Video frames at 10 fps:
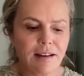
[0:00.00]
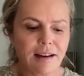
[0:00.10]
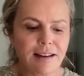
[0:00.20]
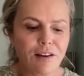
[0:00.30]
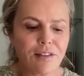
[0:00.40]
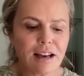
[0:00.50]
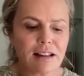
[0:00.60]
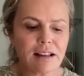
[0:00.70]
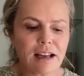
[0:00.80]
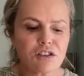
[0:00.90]
I love that
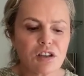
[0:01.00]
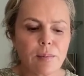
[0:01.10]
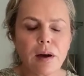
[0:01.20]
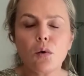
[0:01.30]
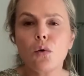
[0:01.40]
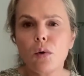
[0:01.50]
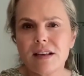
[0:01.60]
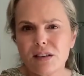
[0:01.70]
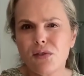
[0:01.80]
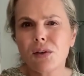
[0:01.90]
little gadget, but
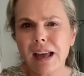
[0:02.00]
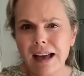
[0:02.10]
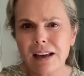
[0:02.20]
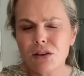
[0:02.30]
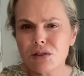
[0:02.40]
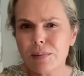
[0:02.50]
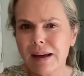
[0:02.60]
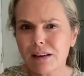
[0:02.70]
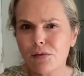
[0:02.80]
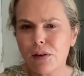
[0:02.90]
always if you can use a
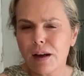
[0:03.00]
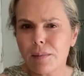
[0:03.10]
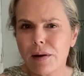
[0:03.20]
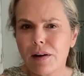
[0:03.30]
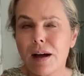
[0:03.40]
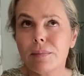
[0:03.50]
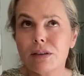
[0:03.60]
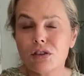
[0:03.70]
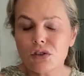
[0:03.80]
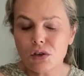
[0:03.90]
magnifying mirror and
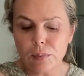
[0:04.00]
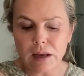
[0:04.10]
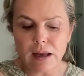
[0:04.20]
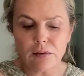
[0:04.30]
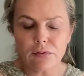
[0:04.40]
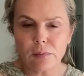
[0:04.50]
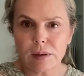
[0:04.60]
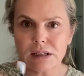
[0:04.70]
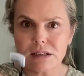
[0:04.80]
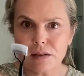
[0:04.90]
be super careful
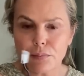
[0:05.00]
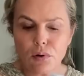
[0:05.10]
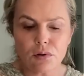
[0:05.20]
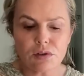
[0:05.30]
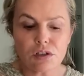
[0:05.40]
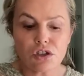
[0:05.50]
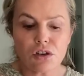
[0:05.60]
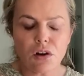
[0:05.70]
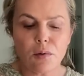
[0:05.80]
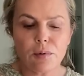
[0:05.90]
because the prongs are
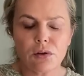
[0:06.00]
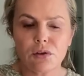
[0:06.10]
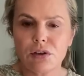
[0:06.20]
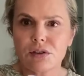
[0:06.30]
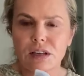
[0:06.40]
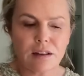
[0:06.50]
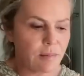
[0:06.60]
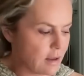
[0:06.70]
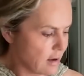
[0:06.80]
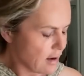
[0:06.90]
sharp and you're using
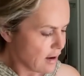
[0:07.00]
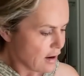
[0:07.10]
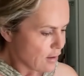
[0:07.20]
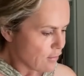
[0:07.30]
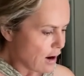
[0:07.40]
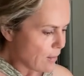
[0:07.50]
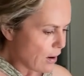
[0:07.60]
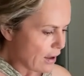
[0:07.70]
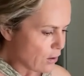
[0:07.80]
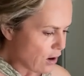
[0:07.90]
them right
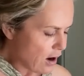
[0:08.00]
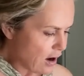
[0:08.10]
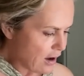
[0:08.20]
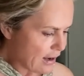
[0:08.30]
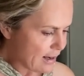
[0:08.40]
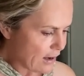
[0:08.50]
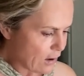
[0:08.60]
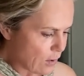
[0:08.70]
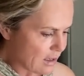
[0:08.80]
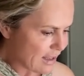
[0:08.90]
by your eye. Now
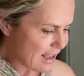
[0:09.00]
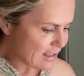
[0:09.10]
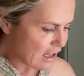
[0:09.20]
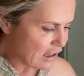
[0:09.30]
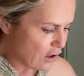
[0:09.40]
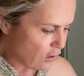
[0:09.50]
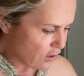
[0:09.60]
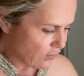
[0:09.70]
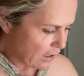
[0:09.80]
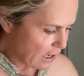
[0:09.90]
I wonder, that's a lot
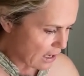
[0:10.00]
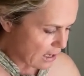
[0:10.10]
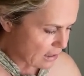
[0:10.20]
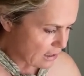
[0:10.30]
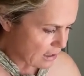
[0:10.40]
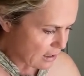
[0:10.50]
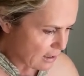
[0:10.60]
of kit.